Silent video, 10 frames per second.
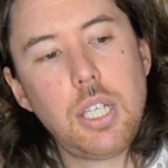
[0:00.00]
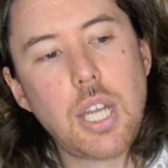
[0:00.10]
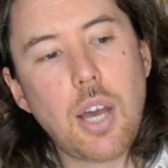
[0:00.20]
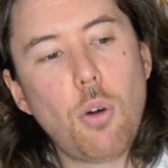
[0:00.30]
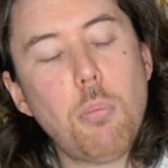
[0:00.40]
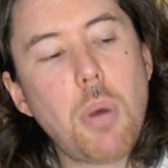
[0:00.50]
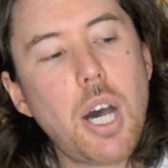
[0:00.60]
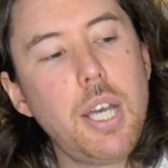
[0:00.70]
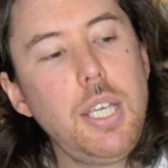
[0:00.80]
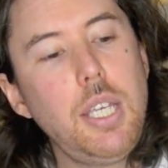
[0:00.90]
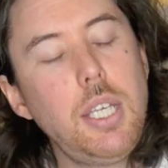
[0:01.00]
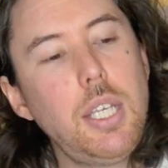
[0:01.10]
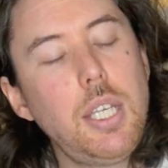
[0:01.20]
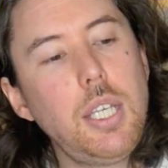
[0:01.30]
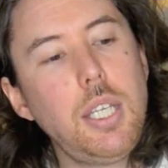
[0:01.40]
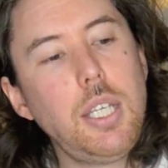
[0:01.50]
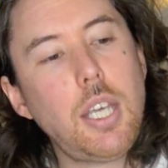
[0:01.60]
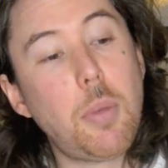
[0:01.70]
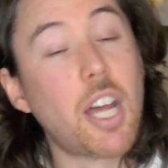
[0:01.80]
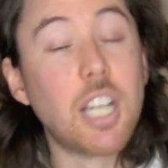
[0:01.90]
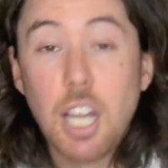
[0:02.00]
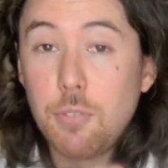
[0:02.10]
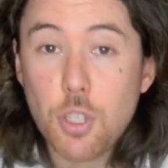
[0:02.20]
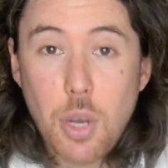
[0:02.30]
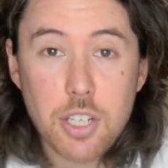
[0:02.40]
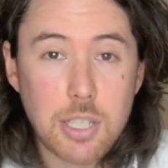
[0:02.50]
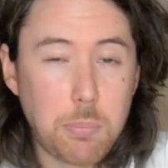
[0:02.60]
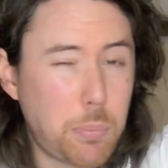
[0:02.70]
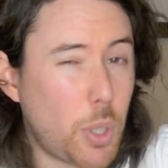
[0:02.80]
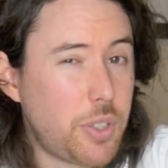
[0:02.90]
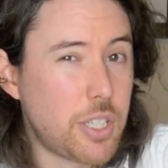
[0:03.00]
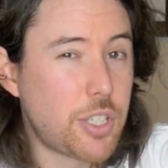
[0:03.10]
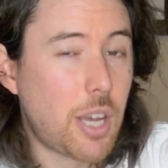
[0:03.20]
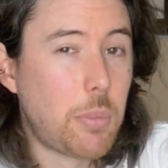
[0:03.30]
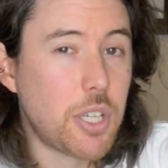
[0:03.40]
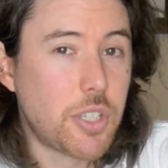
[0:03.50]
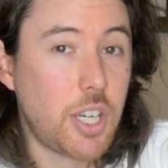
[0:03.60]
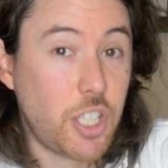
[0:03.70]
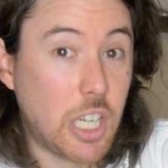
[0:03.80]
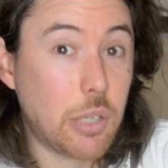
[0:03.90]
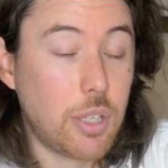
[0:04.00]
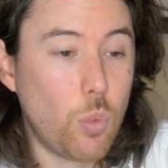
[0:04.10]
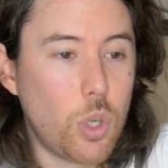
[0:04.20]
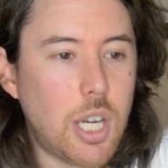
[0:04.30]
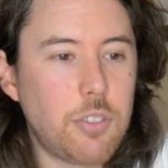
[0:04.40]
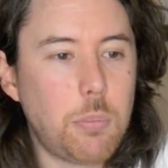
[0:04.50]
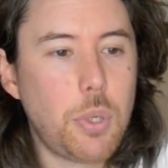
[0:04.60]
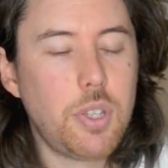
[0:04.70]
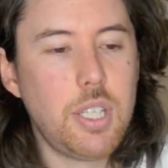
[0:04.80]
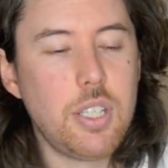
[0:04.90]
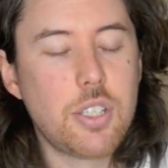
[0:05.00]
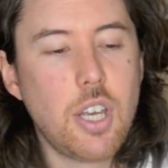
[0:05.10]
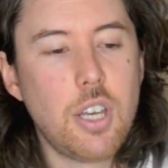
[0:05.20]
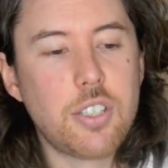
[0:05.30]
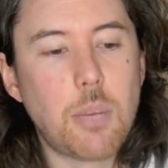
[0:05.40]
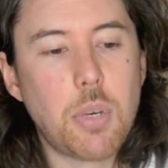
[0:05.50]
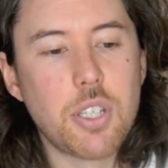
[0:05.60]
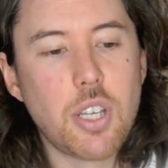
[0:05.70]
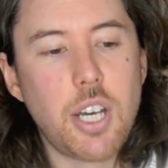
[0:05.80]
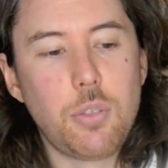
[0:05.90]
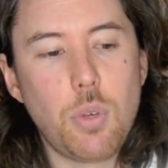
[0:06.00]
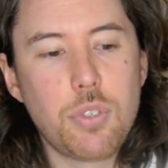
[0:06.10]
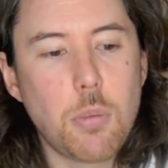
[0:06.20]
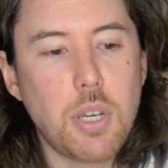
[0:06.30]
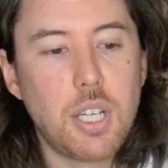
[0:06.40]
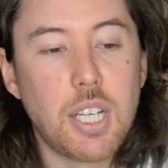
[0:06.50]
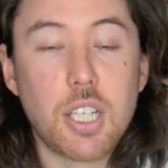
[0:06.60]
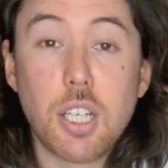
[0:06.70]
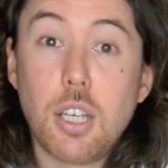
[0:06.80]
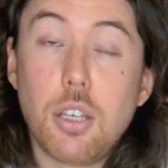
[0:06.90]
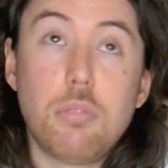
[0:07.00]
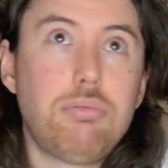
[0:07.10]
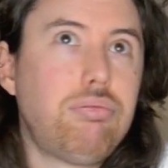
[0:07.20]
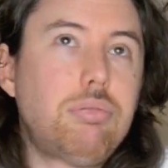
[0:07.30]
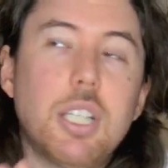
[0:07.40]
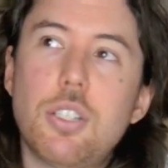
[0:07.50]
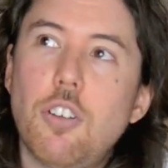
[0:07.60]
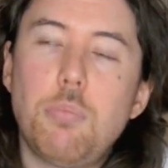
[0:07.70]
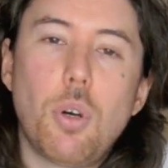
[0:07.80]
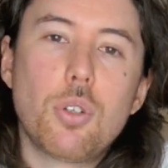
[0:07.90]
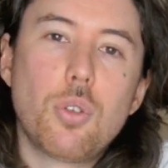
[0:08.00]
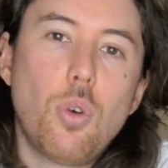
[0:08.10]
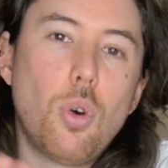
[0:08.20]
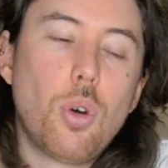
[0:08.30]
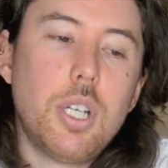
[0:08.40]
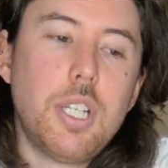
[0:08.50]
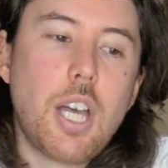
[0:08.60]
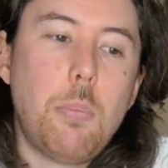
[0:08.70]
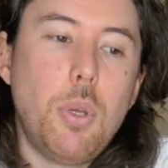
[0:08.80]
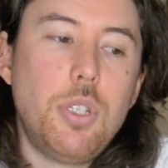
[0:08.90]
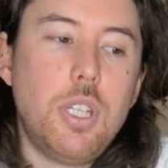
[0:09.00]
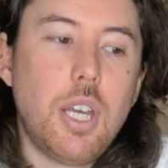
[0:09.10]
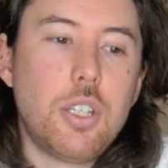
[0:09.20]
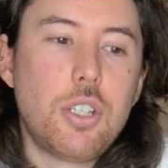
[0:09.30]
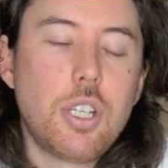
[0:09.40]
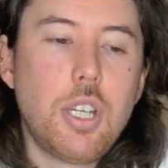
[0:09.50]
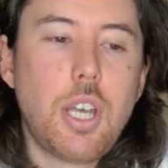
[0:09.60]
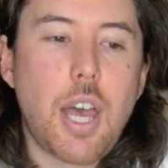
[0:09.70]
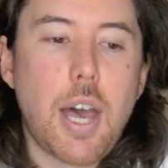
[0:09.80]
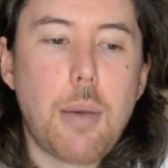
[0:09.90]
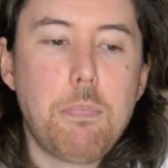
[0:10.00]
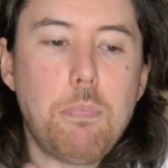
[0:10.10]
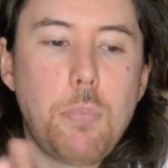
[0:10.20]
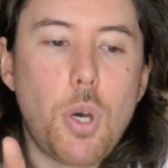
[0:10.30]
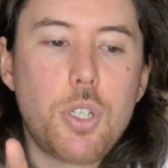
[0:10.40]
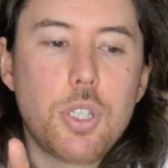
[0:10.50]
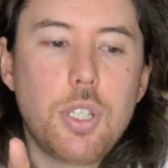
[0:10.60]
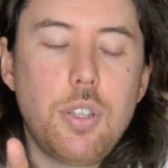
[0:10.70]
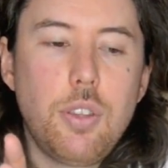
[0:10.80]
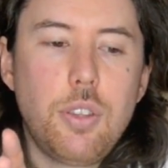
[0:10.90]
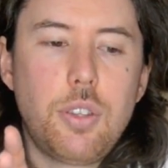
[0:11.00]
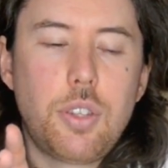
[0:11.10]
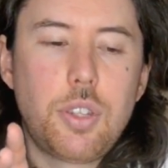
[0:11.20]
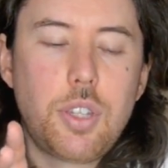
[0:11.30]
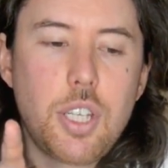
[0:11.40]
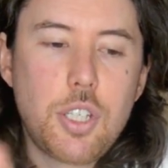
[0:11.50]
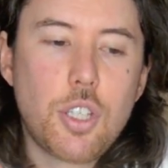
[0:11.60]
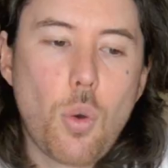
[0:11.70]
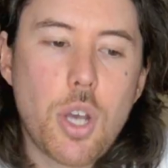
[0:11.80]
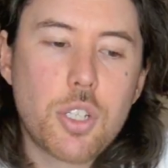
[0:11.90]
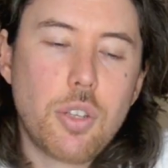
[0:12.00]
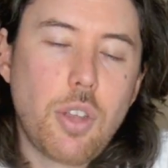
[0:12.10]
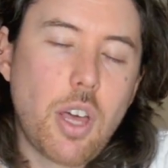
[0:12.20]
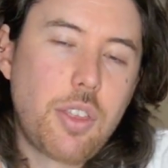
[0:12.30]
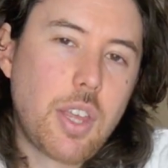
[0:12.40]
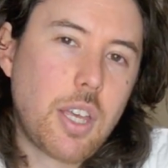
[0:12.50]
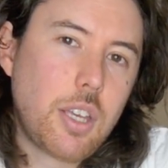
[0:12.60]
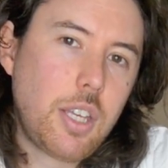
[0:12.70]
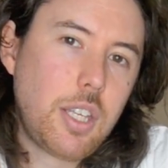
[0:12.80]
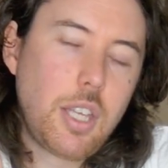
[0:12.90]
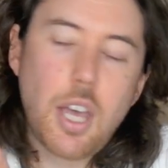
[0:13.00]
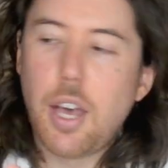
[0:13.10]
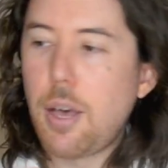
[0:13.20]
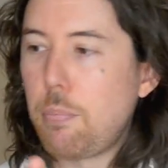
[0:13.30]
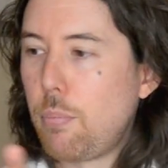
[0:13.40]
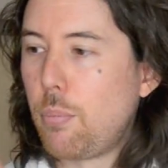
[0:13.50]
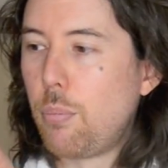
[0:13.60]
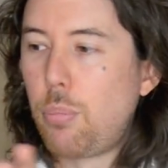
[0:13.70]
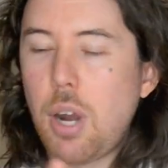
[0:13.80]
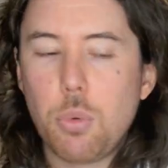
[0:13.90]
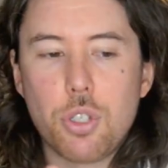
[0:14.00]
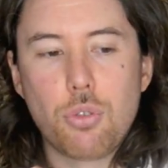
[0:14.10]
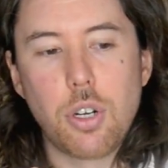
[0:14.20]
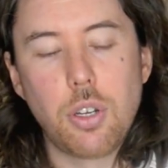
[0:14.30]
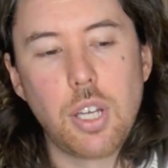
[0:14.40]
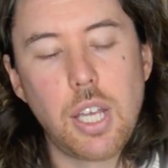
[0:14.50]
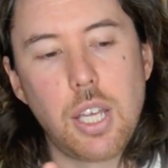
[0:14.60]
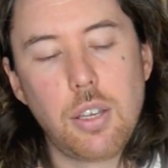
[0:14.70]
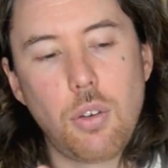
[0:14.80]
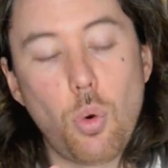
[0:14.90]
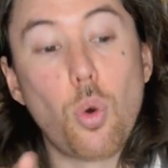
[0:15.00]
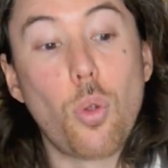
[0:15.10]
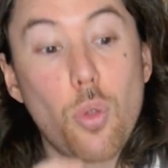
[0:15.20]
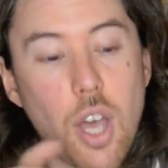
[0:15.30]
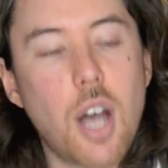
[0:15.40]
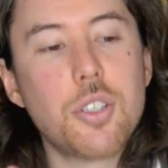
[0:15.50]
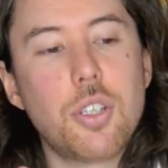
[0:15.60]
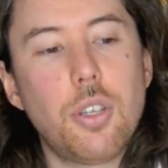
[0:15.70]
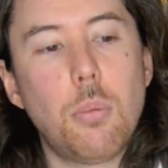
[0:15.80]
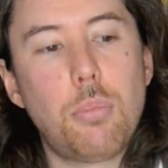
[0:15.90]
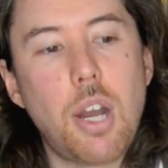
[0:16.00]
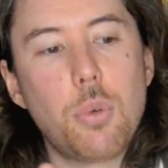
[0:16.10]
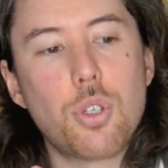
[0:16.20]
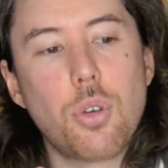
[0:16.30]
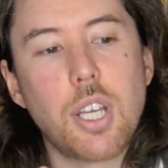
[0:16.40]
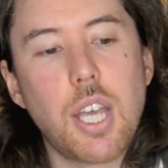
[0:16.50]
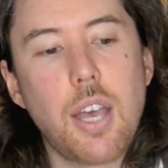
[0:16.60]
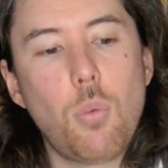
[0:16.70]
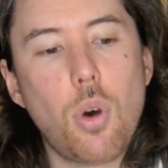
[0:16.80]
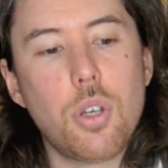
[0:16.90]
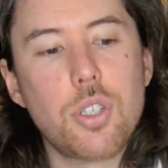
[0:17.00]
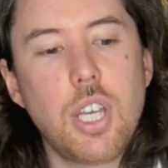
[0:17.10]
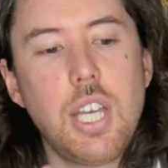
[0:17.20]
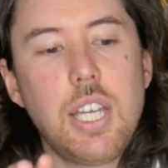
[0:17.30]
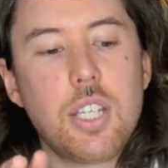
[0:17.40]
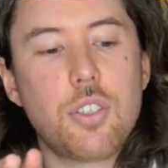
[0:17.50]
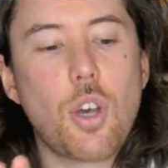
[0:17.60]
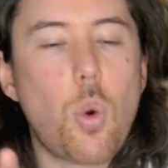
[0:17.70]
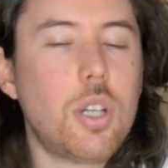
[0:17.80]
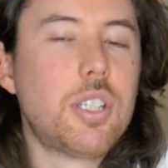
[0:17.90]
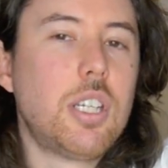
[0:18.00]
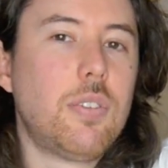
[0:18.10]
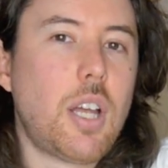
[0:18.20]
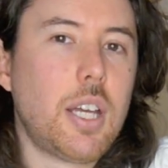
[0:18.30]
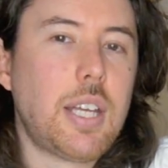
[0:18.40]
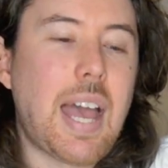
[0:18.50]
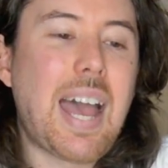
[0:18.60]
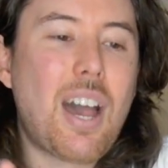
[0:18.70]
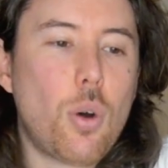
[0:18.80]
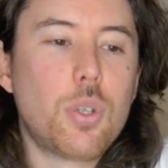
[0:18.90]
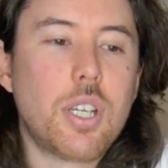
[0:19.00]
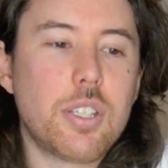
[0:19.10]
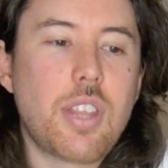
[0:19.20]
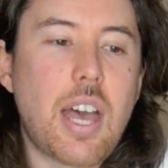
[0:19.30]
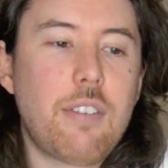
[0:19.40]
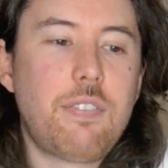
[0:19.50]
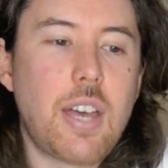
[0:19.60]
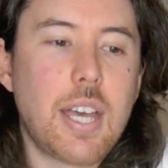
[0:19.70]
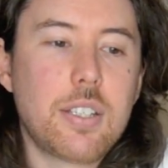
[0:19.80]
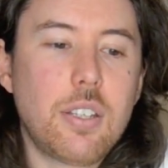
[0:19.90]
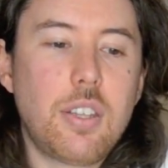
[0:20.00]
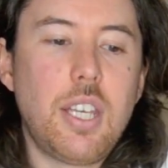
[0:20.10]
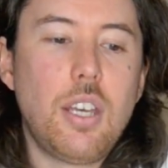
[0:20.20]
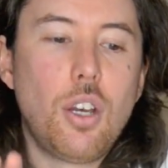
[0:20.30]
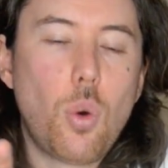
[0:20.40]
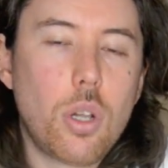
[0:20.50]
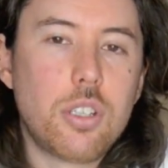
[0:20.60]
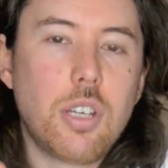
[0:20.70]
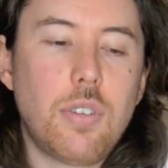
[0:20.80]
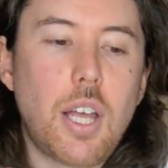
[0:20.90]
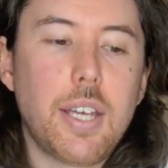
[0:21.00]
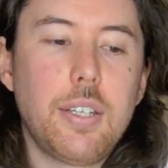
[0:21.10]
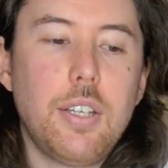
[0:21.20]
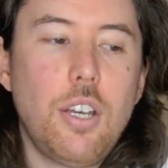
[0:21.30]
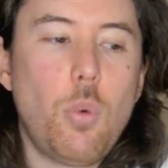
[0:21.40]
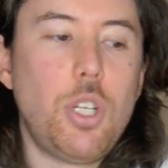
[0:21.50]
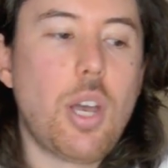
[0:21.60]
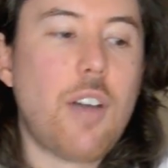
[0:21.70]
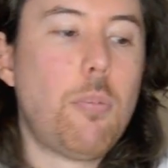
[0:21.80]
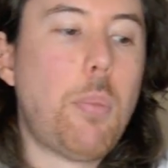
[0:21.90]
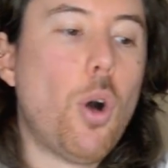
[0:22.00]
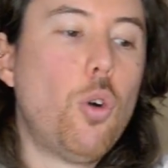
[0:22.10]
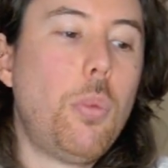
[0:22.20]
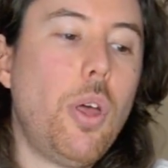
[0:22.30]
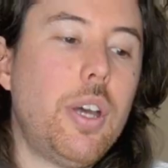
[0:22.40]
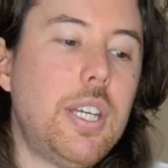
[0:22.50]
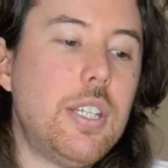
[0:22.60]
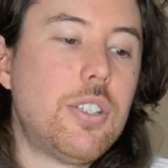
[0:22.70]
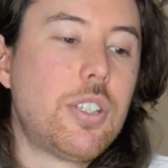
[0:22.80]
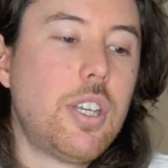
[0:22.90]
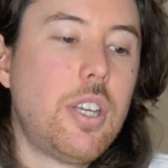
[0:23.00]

Now, I'd love to actually put this side by side. Genuinely would love to put these side by side with something like a softbox or a beauty dish. But this is the question that I think Brett was trying to, or the answer that Brett was trying to get was, does the quality of light, how does that affect the quality of light when you have a bulb that is